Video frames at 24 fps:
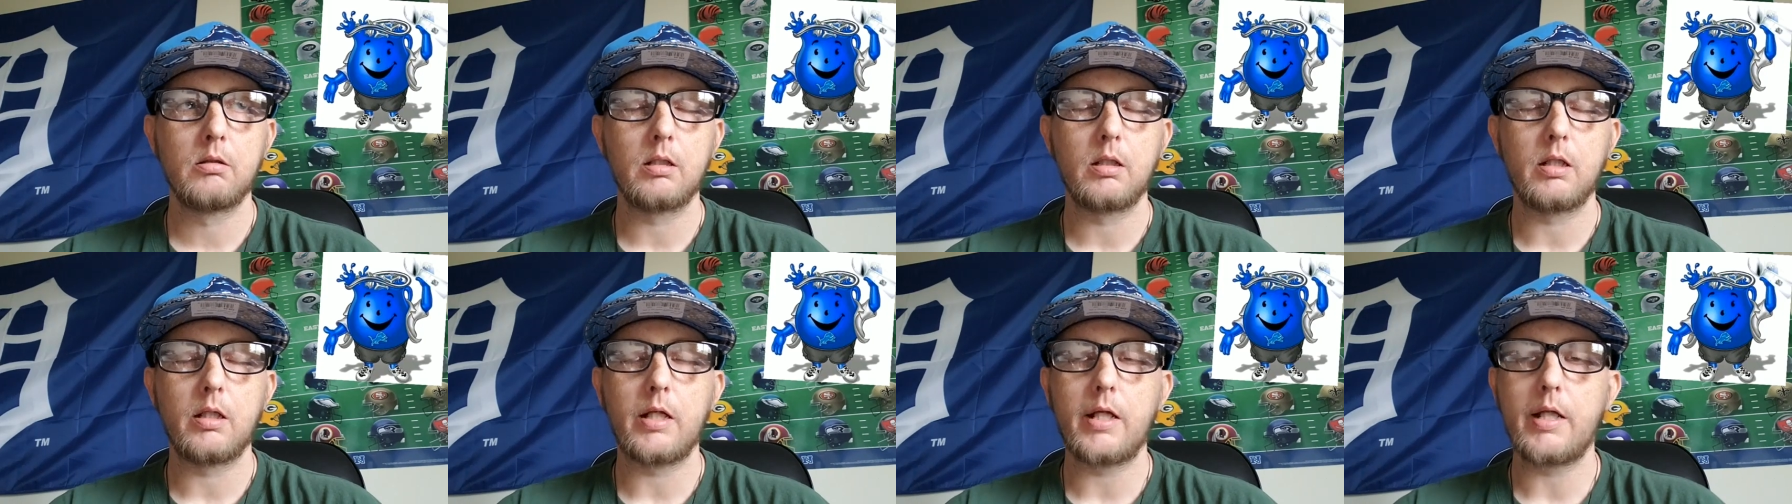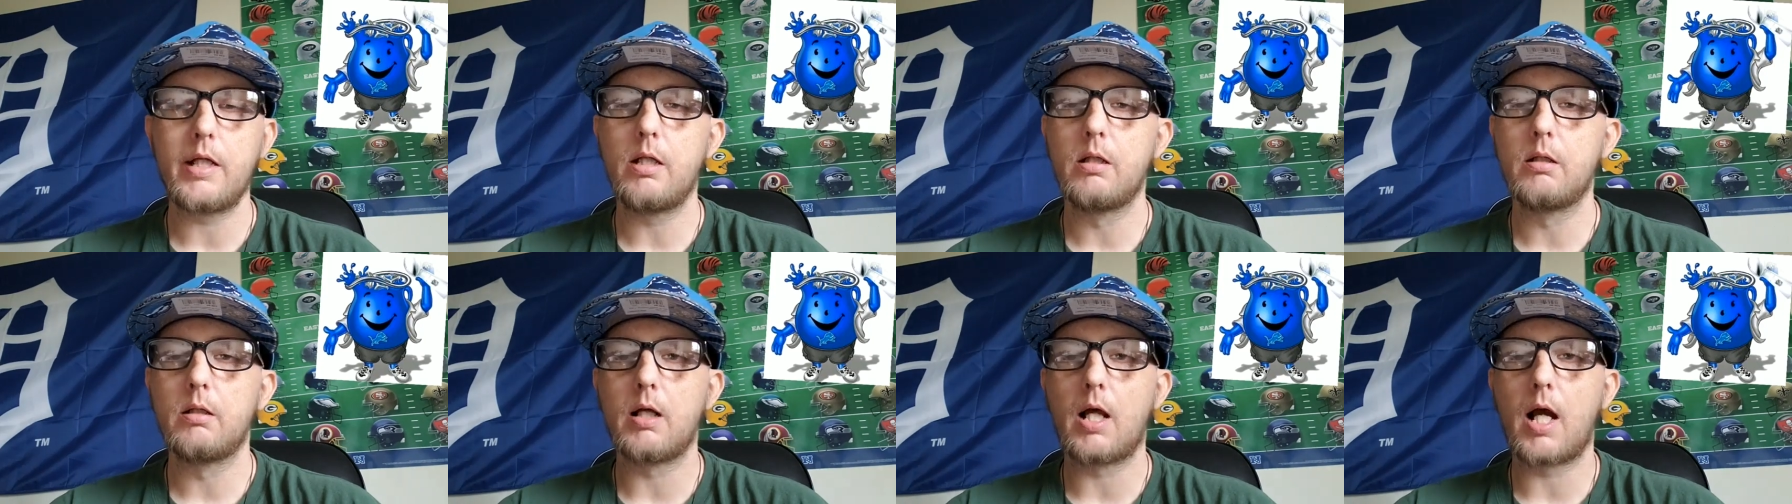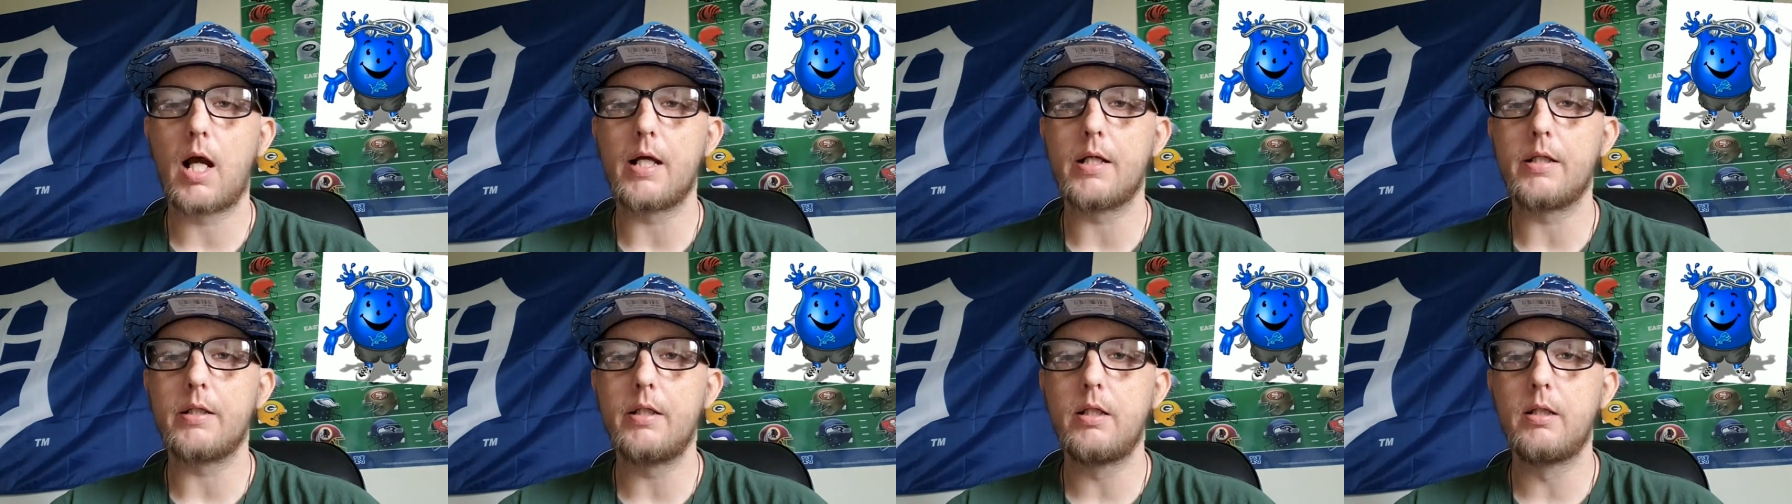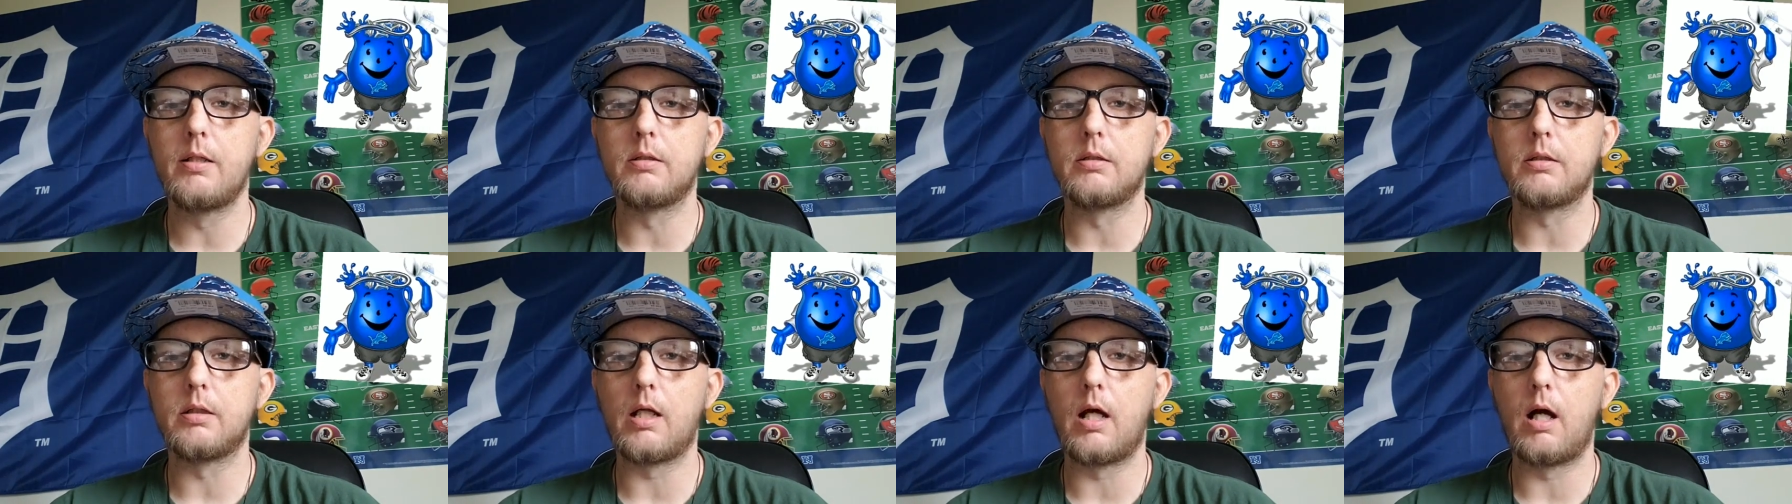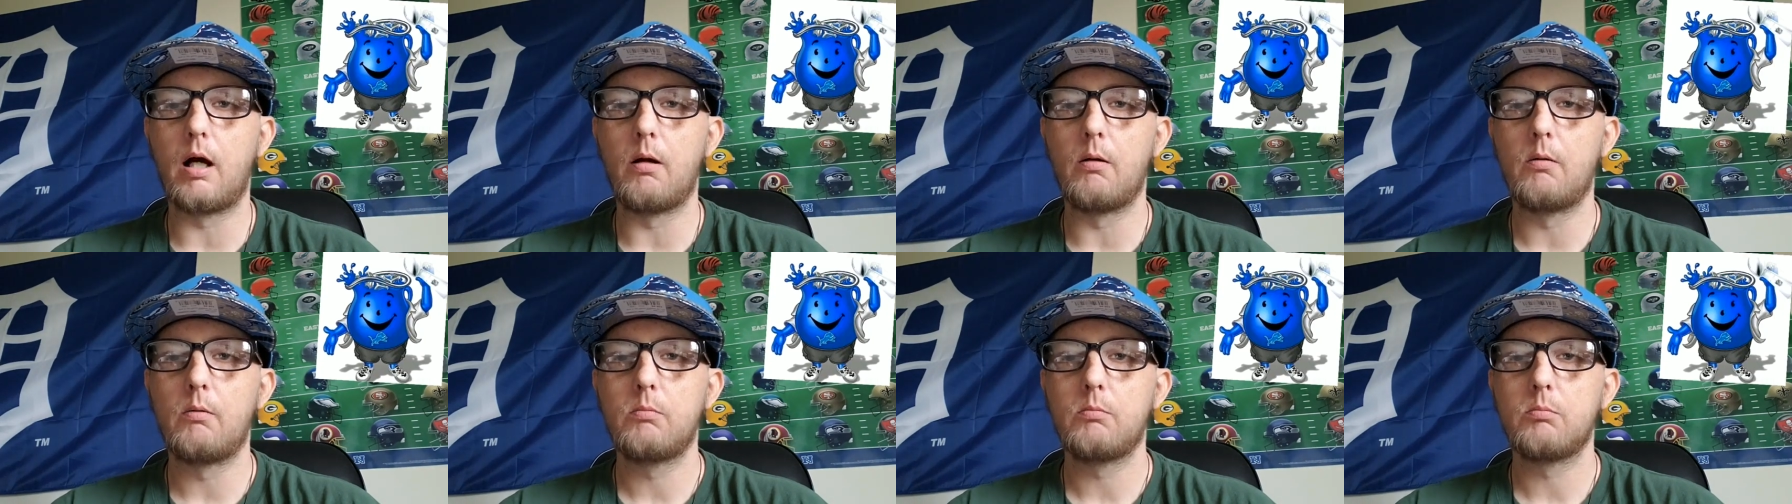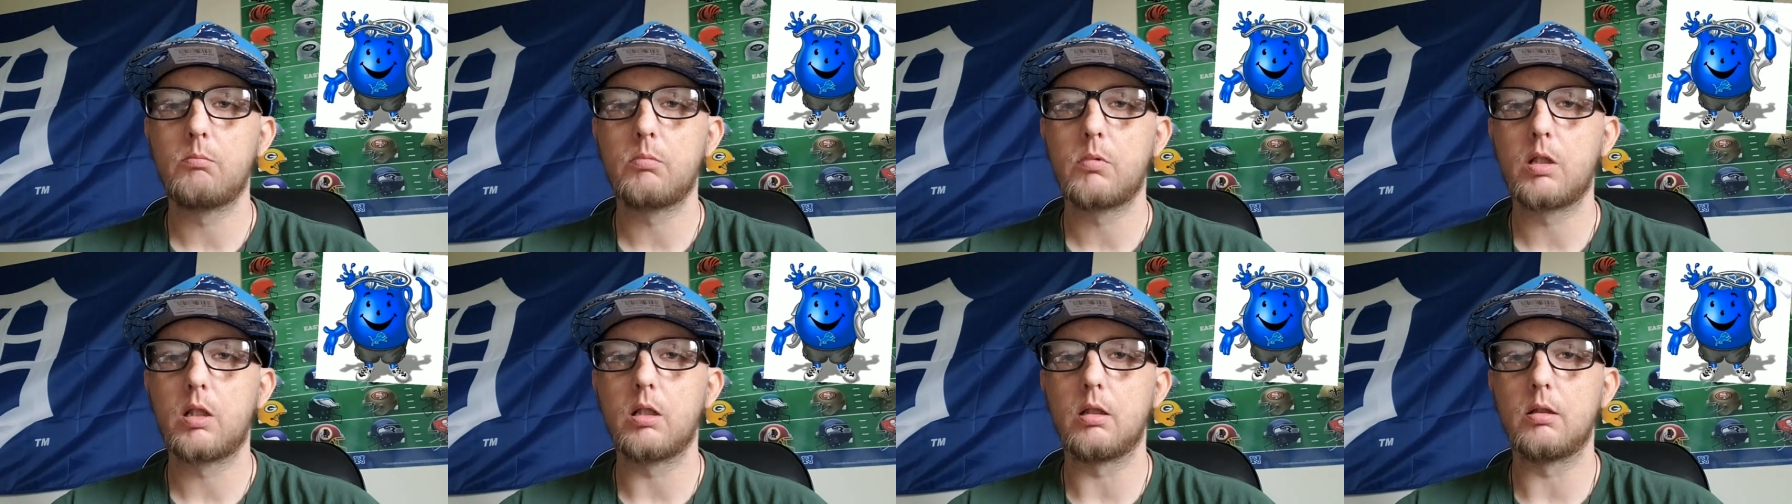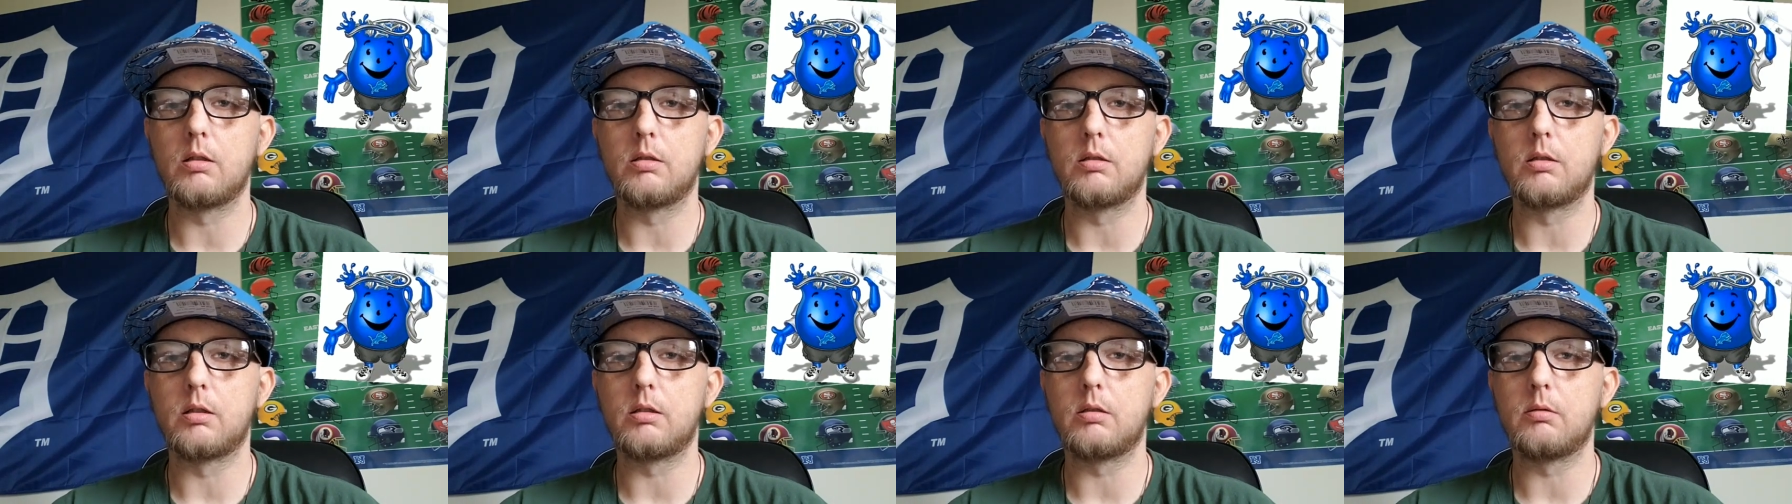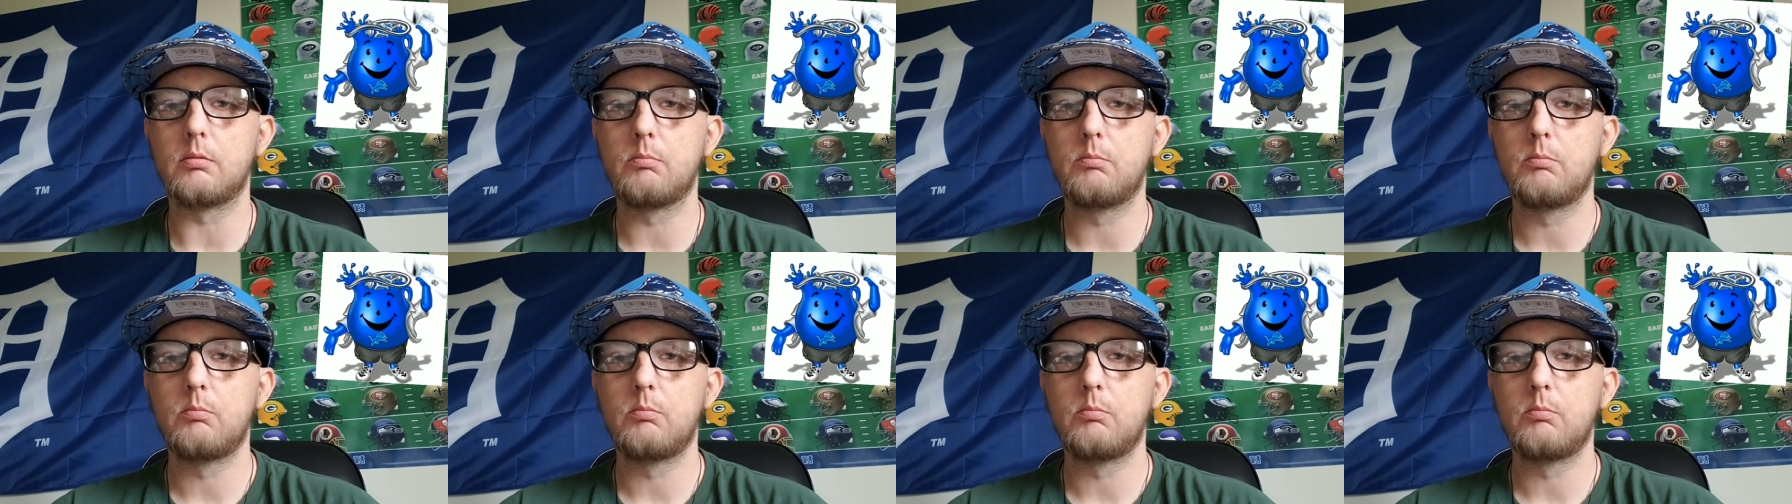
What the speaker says: 8 or 9 years now. Because,